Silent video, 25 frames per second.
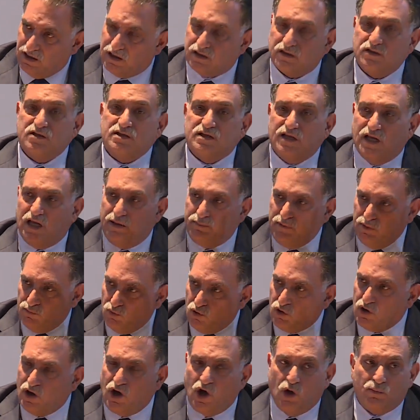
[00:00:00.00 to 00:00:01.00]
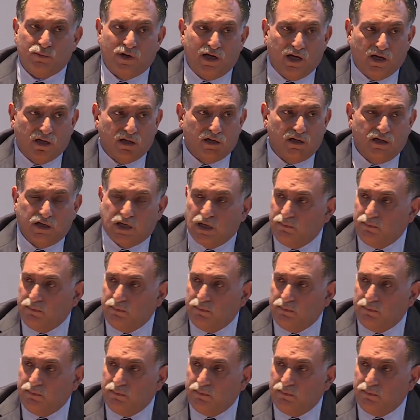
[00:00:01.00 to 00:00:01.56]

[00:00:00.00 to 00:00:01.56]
All what we bet on